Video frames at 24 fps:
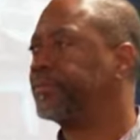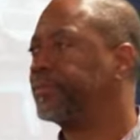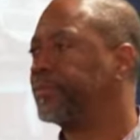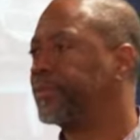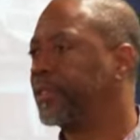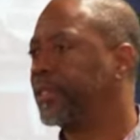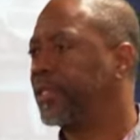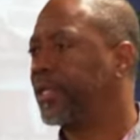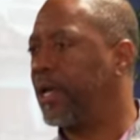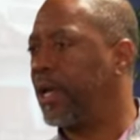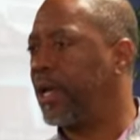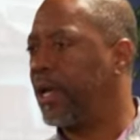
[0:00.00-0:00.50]

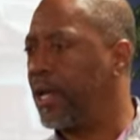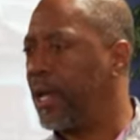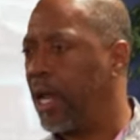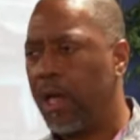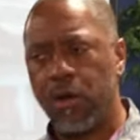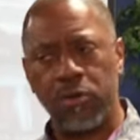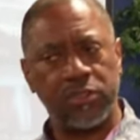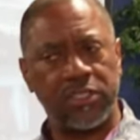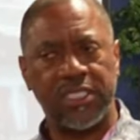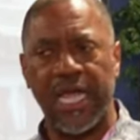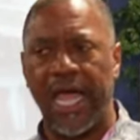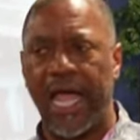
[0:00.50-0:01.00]
Huh?
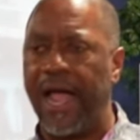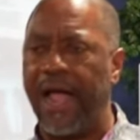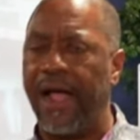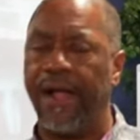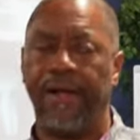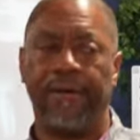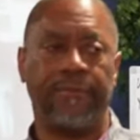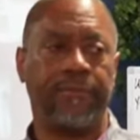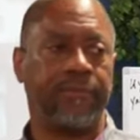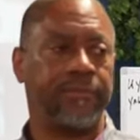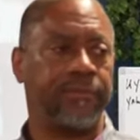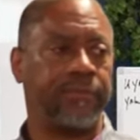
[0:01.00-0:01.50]
Long time.
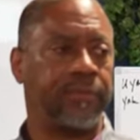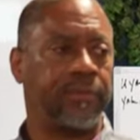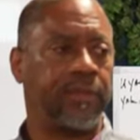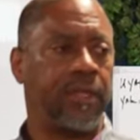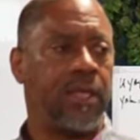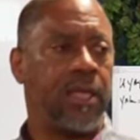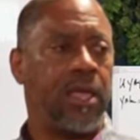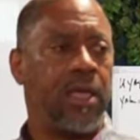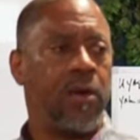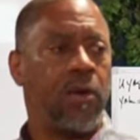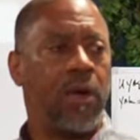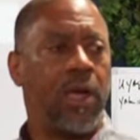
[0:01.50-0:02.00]

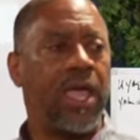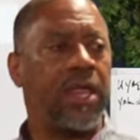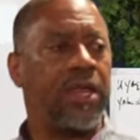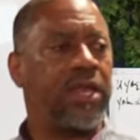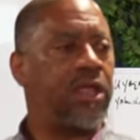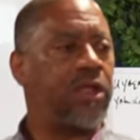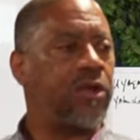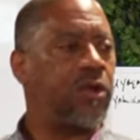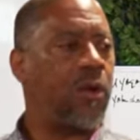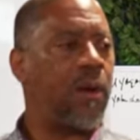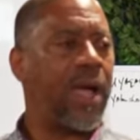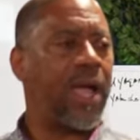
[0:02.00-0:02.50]
And you
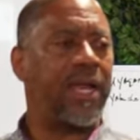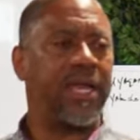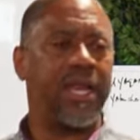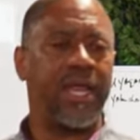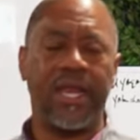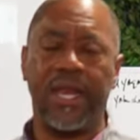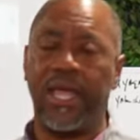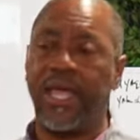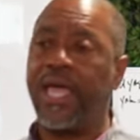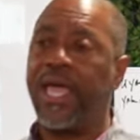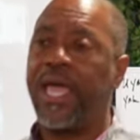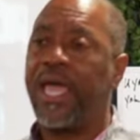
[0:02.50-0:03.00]
know I did
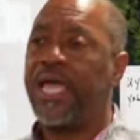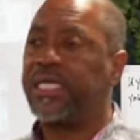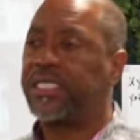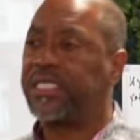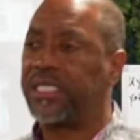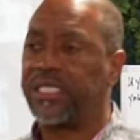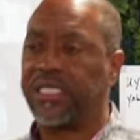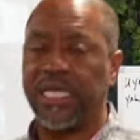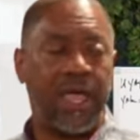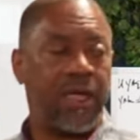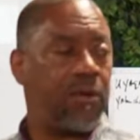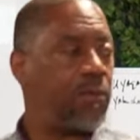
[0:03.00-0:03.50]
it? He's because
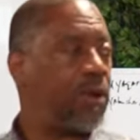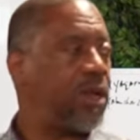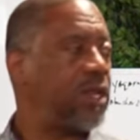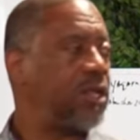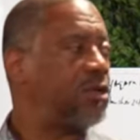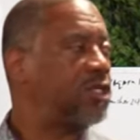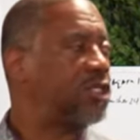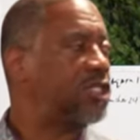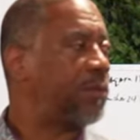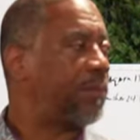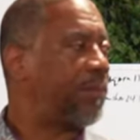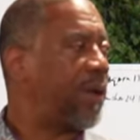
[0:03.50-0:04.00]
I ain't willing you
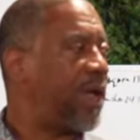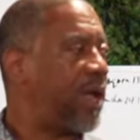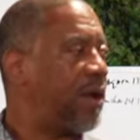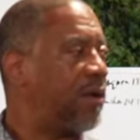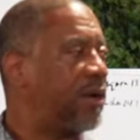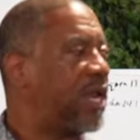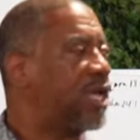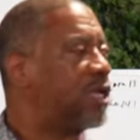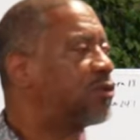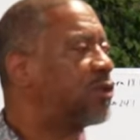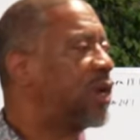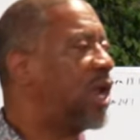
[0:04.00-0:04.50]
should perish.
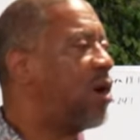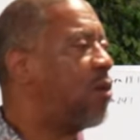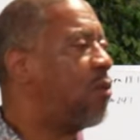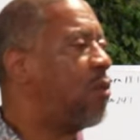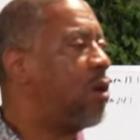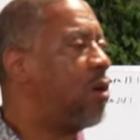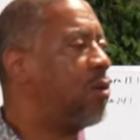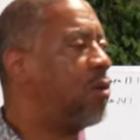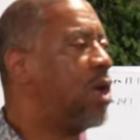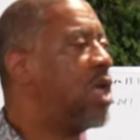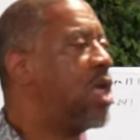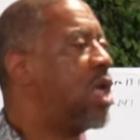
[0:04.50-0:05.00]
That's what I
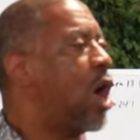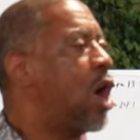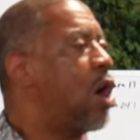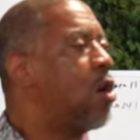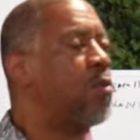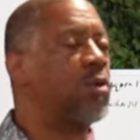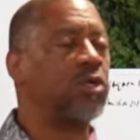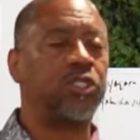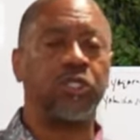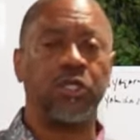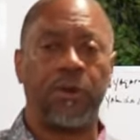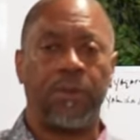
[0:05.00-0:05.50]
want. I don't
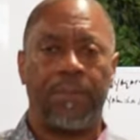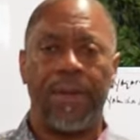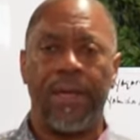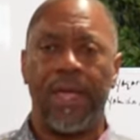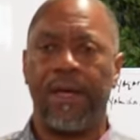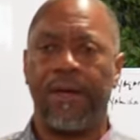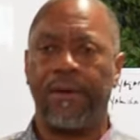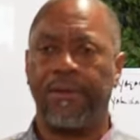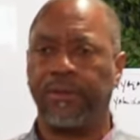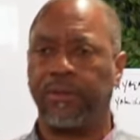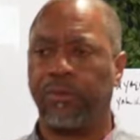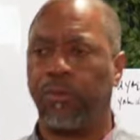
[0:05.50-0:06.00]
want you to
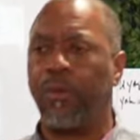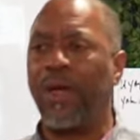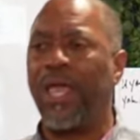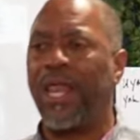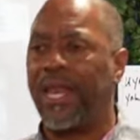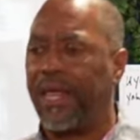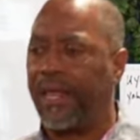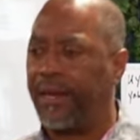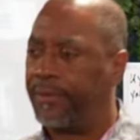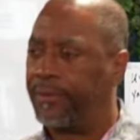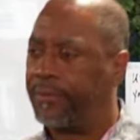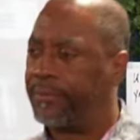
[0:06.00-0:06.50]
perish.
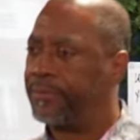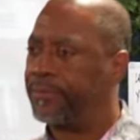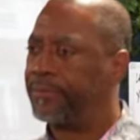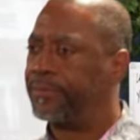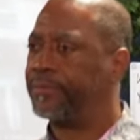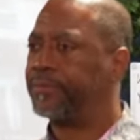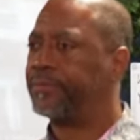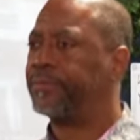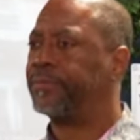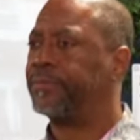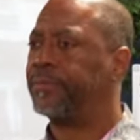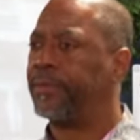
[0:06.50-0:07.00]
Willing.
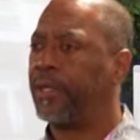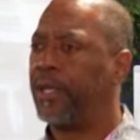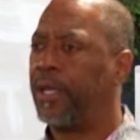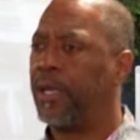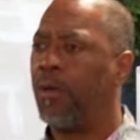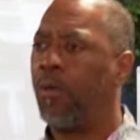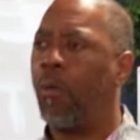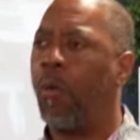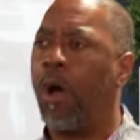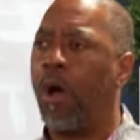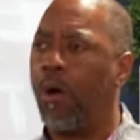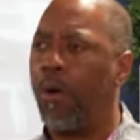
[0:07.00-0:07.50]

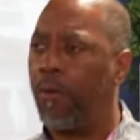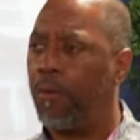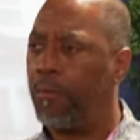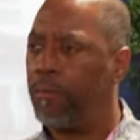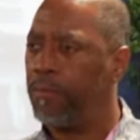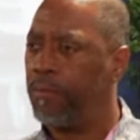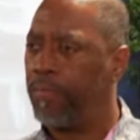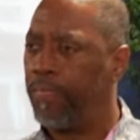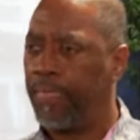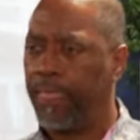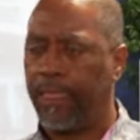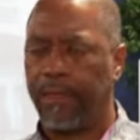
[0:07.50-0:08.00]
won't?
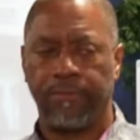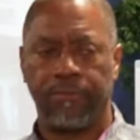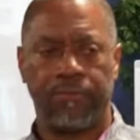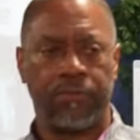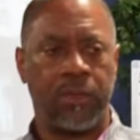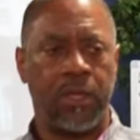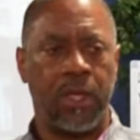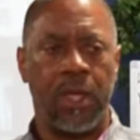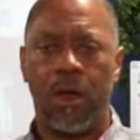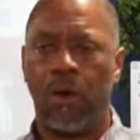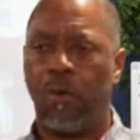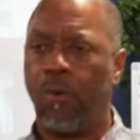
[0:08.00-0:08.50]

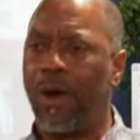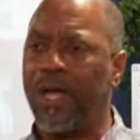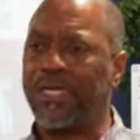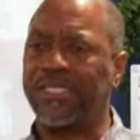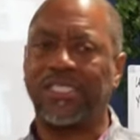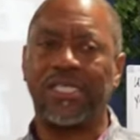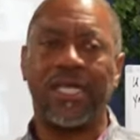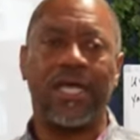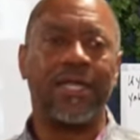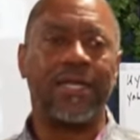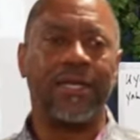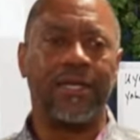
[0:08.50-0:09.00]

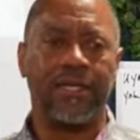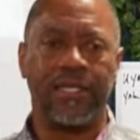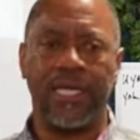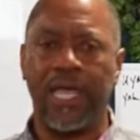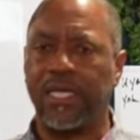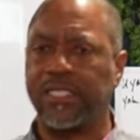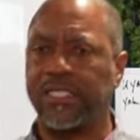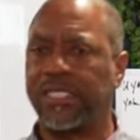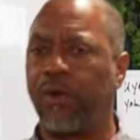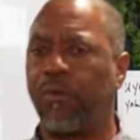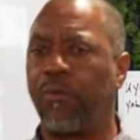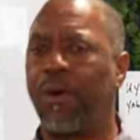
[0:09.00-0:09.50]
Rasun. Y'all
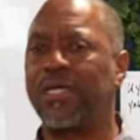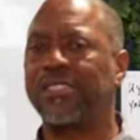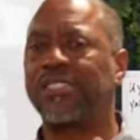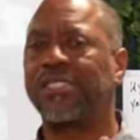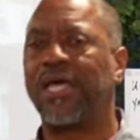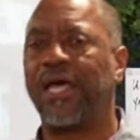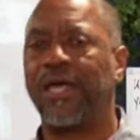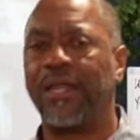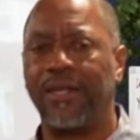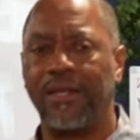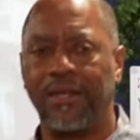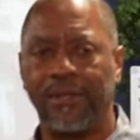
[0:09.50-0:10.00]
said
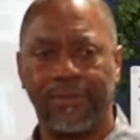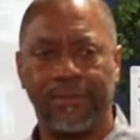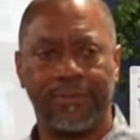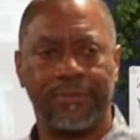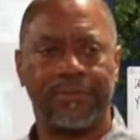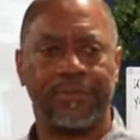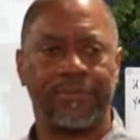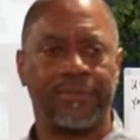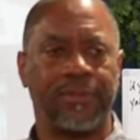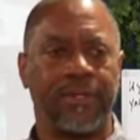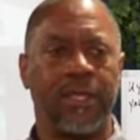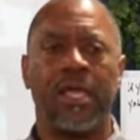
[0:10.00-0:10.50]
Rasun.
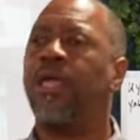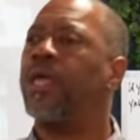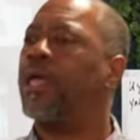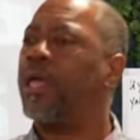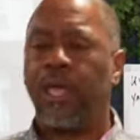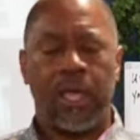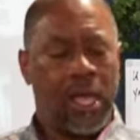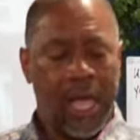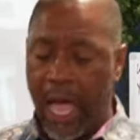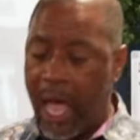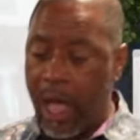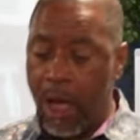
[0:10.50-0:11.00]

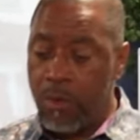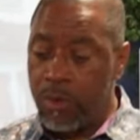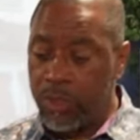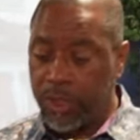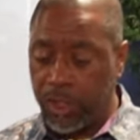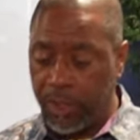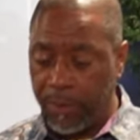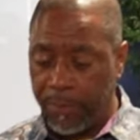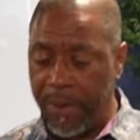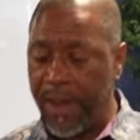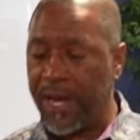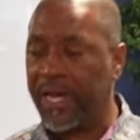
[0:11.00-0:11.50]
I want you
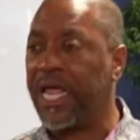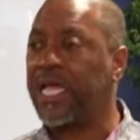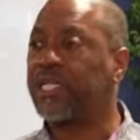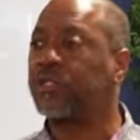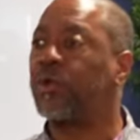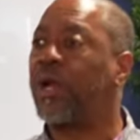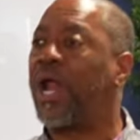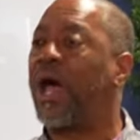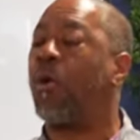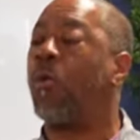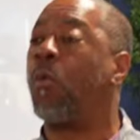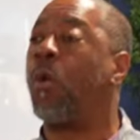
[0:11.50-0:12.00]
to perish. That's what
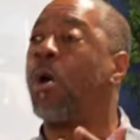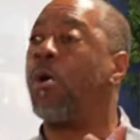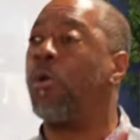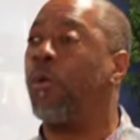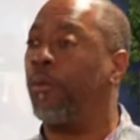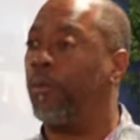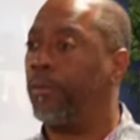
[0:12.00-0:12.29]
I want.